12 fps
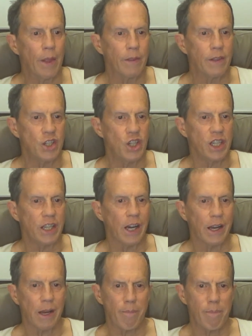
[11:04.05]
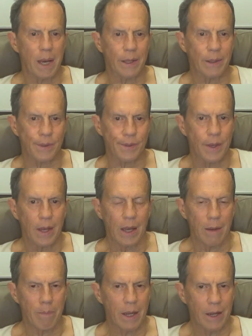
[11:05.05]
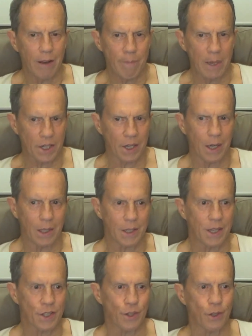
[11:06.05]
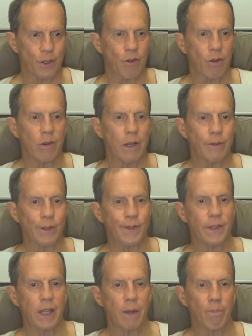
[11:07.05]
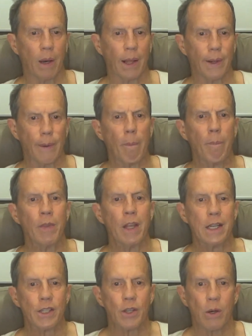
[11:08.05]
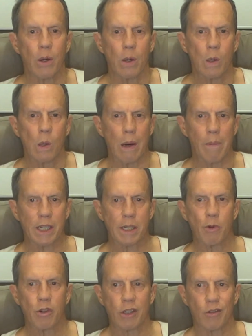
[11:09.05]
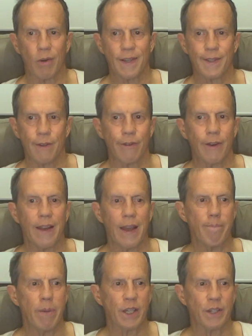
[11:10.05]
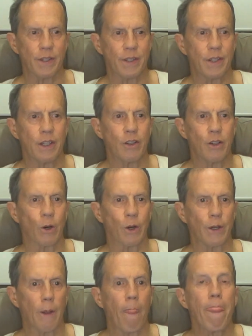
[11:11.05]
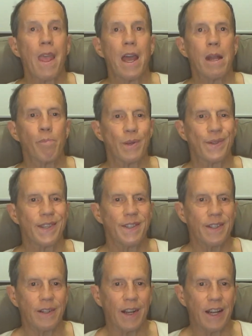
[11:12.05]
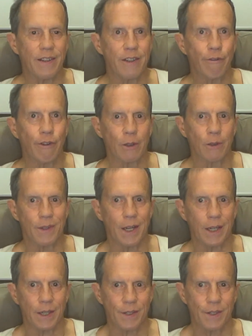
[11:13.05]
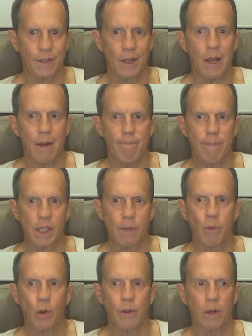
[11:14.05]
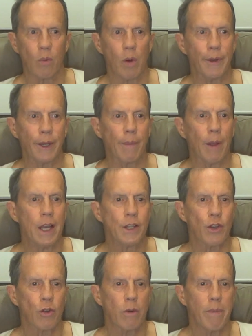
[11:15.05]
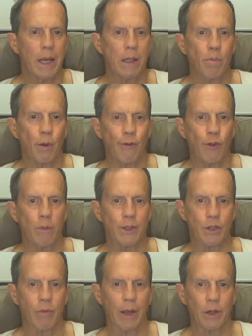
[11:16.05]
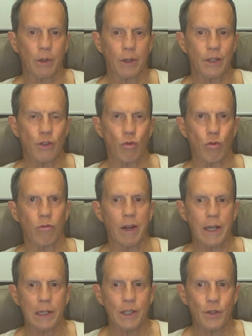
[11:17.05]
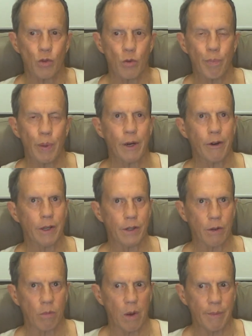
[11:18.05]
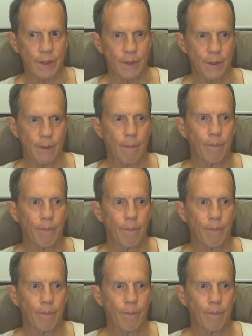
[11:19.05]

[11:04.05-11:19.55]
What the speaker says: The genii are males, and men have much higher testosterone levels in their blood, so are much more aggressive, ambitious, dogged, and persistent at difficult tasks, much more than women, so the male performance record is greatly superior to women's.